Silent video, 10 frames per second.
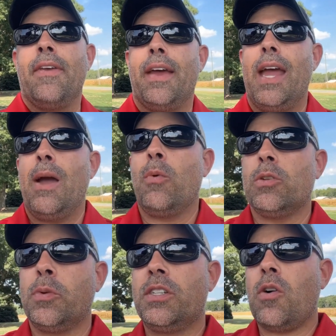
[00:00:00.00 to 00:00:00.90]
And once
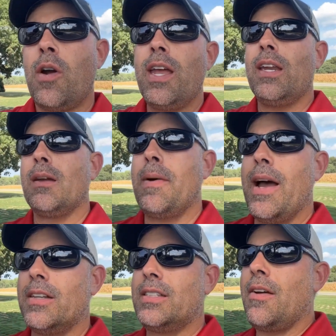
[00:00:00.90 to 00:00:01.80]
we start hitting
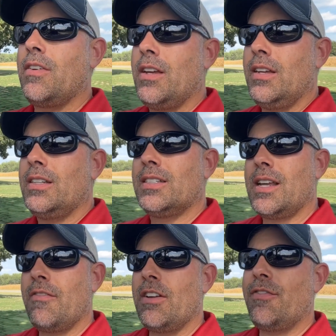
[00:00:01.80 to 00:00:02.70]
about 70 to
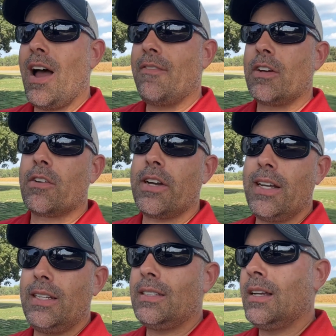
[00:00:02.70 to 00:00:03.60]
75
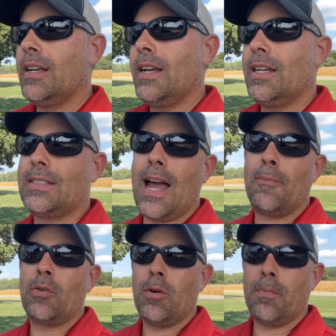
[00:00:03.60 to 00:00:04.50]
degrees, it's time
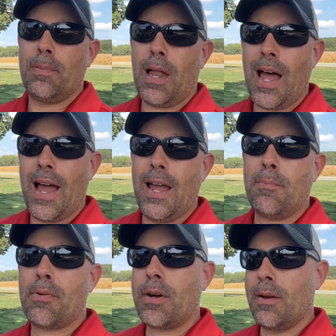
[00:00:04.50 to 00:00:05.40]
to apply a
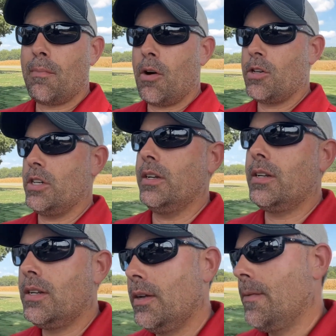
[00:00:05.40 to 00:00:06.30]
pre-emergent.
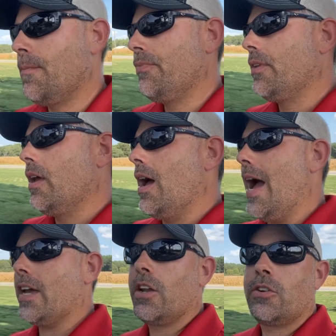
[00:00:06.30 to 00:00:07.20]
I
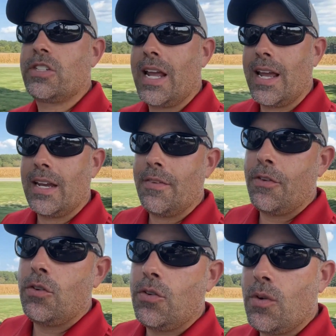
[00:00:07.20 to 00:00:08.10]
can understand if you
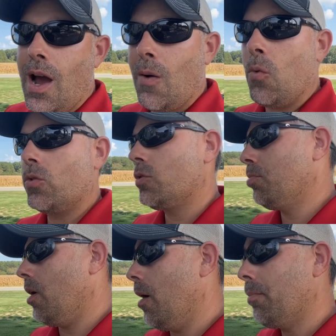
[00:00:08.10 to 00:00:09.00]
do not want to
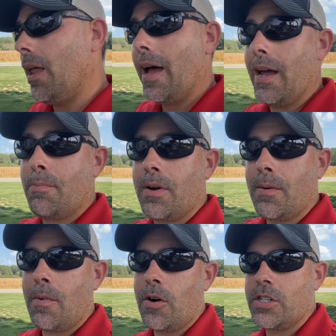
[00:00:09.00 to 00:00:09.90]
apply a
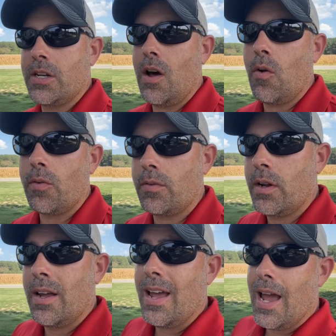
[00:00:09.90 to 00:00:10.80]
pre-emergent on
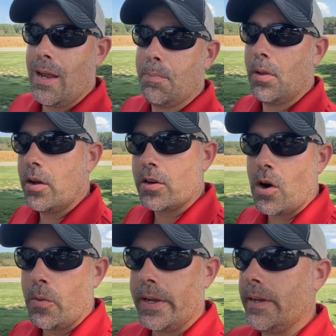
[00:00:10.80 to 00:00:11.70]
a plug
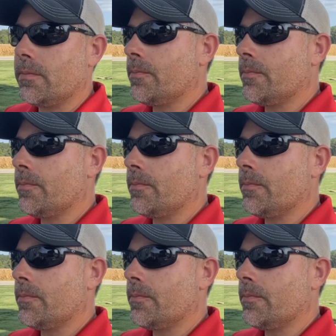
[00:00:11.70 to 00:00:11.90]
grow in.